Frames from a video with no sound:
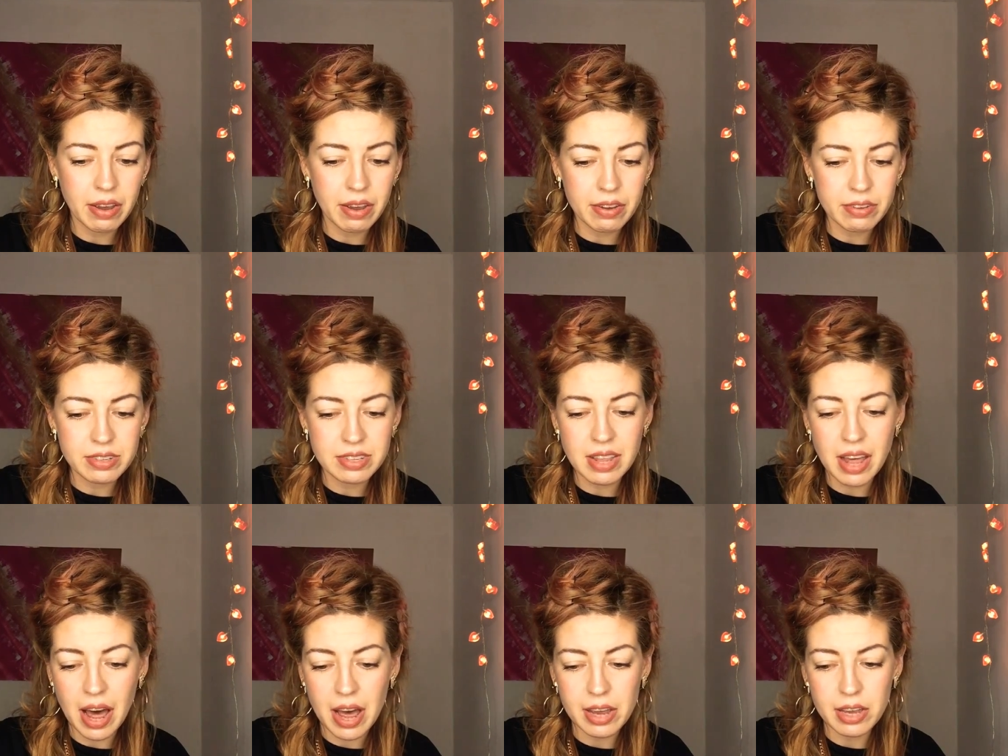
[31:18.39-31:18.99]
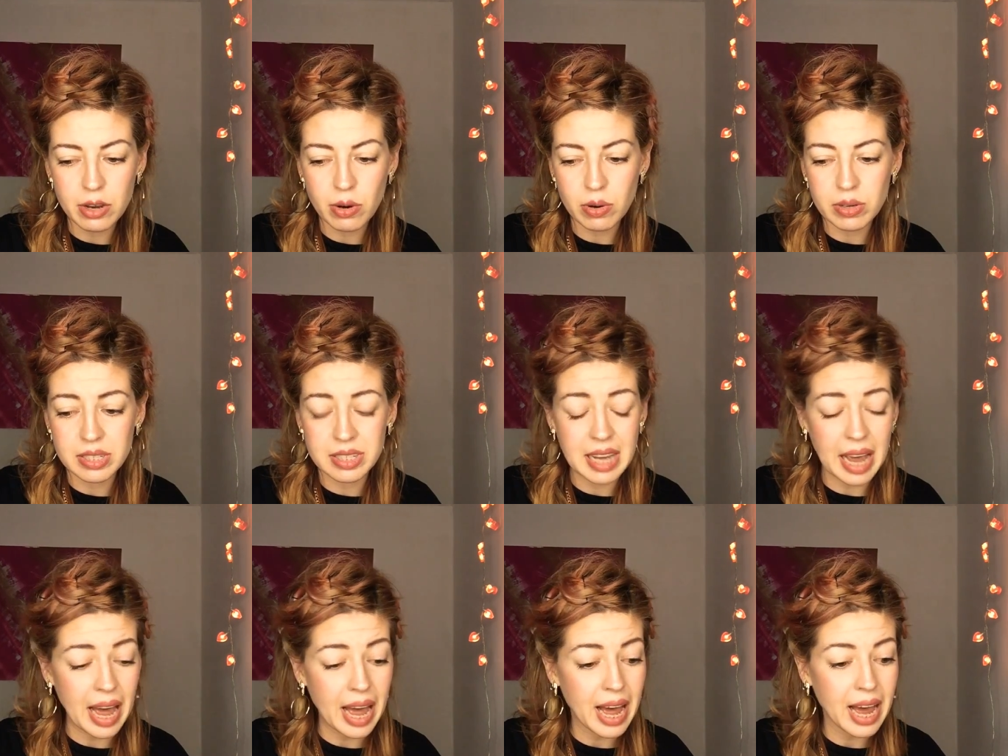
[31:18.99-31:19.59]
is that your
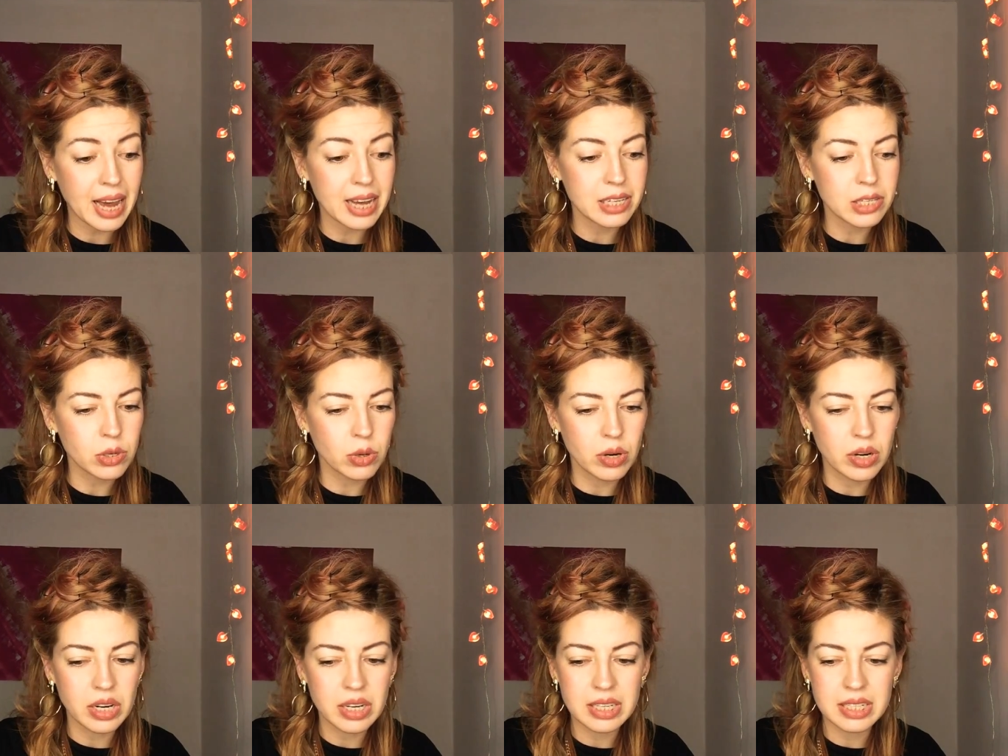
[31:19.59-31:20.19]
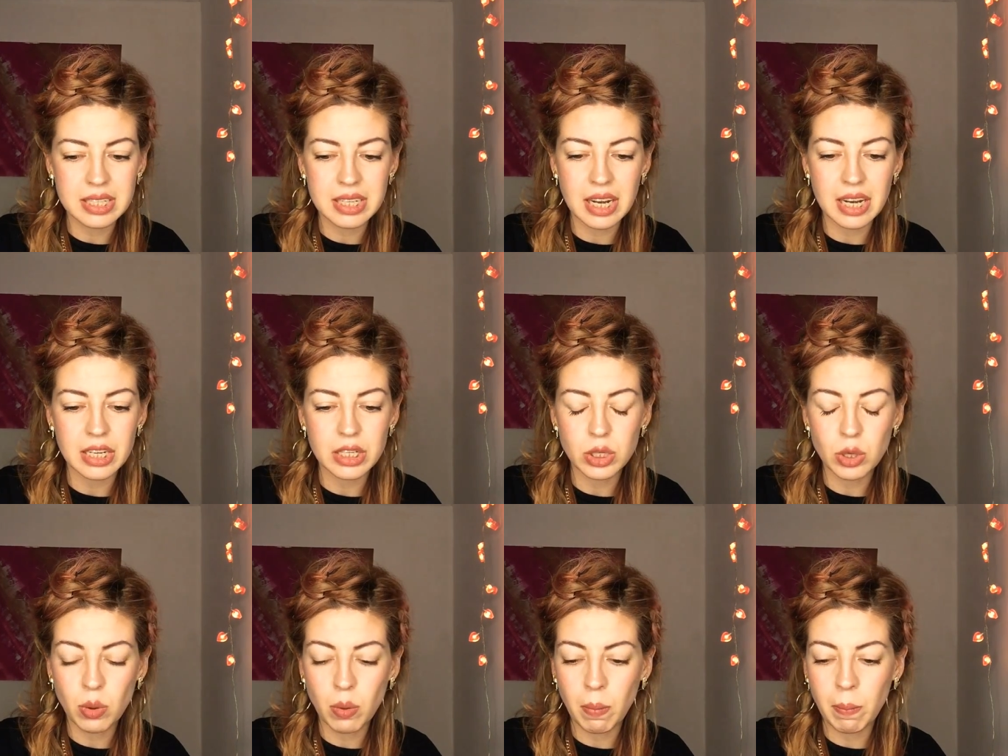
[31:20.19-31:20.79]
dad or is
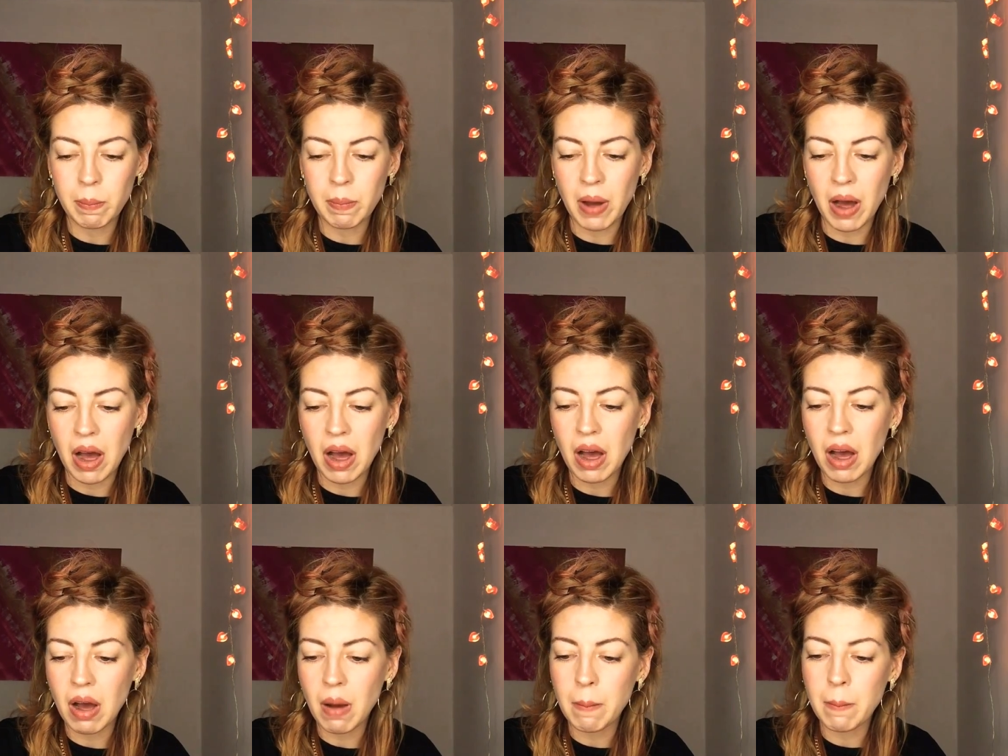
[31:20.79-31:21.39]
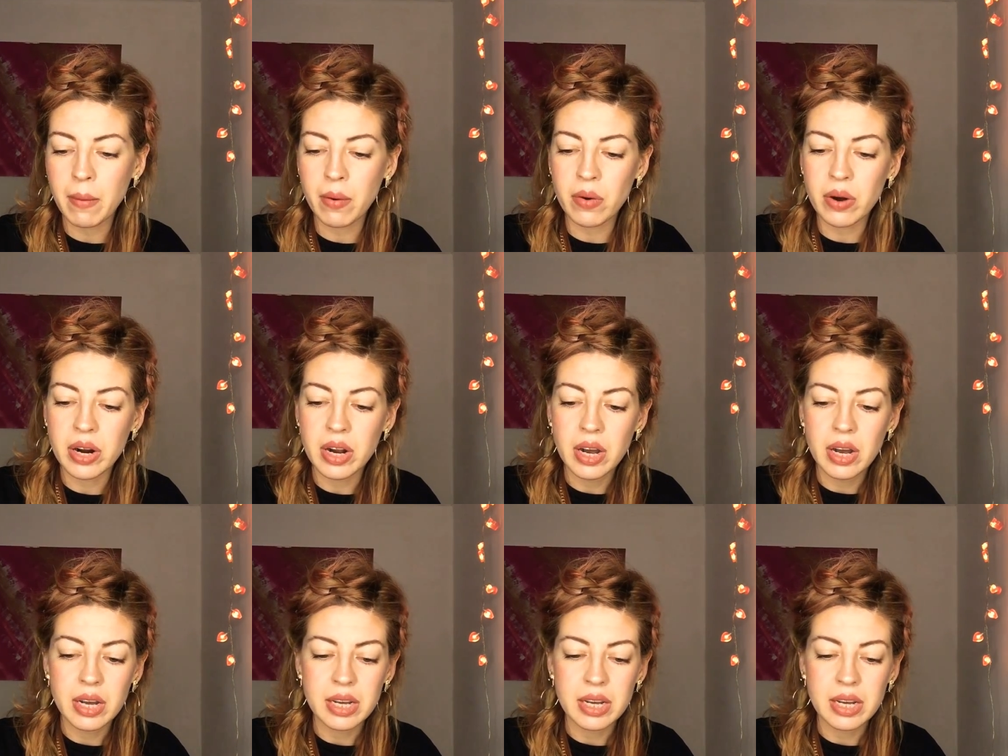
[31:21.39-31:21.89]
that your mom or